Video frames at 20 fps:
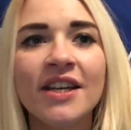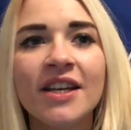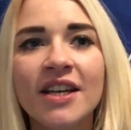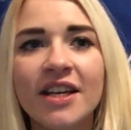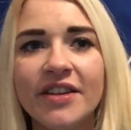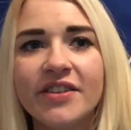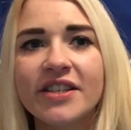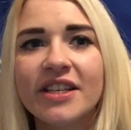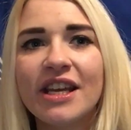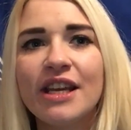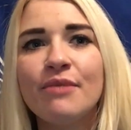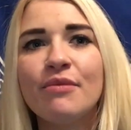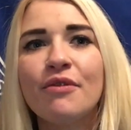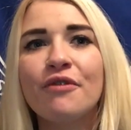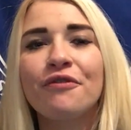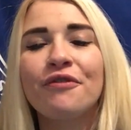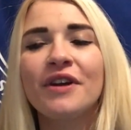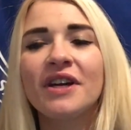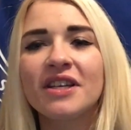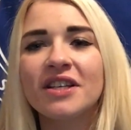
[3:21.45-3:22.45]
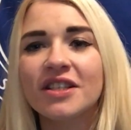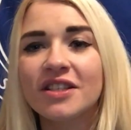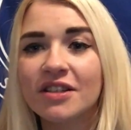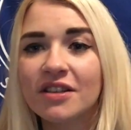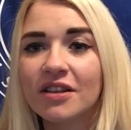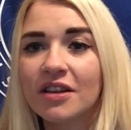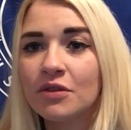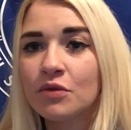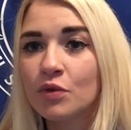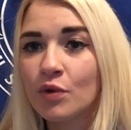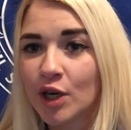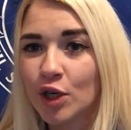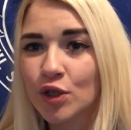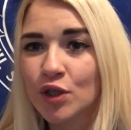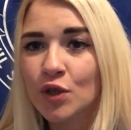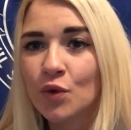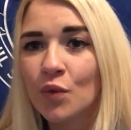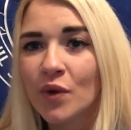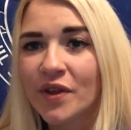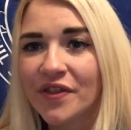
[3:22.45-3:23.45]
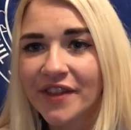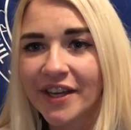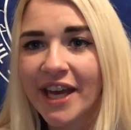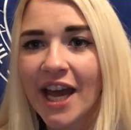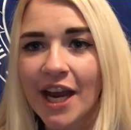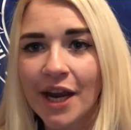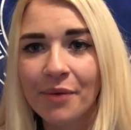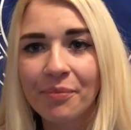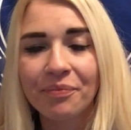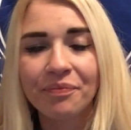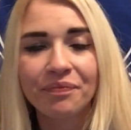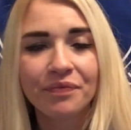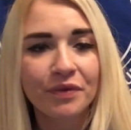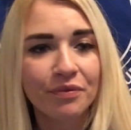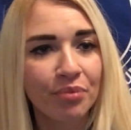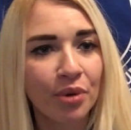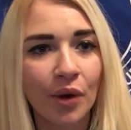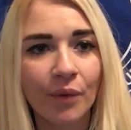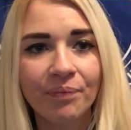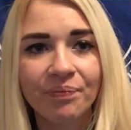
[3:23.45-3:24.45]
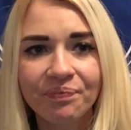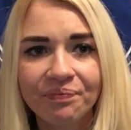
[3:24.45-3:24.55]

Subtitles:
in the scheme of things, as we went on to win the game. But